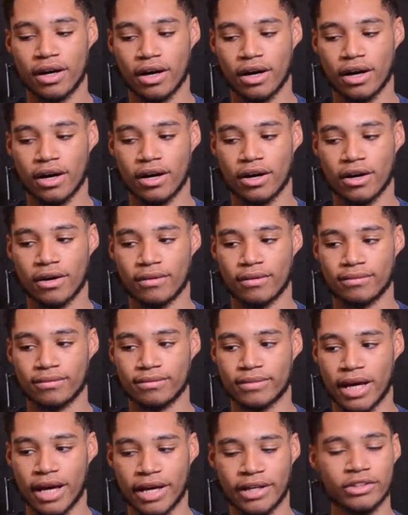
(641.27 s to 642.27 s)

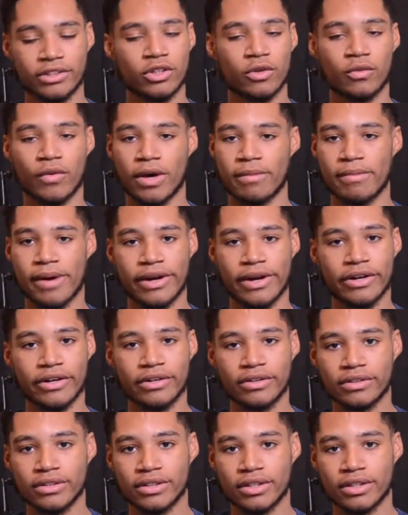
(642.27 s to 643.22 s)
I think they're way better